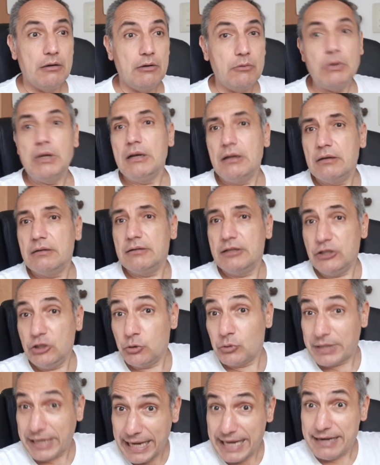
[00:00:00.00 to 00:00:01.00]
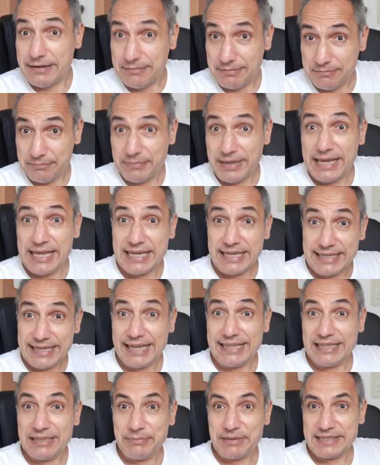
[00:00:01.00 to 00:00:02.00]
Well, you can make
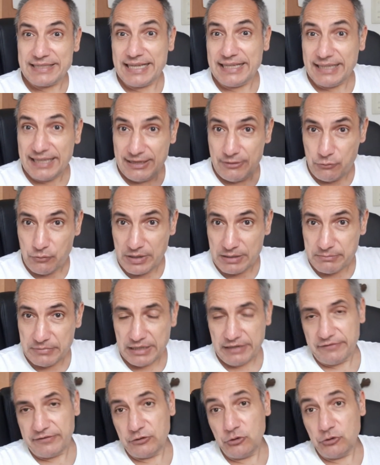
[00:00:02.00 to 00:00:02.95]
90% in 1 month.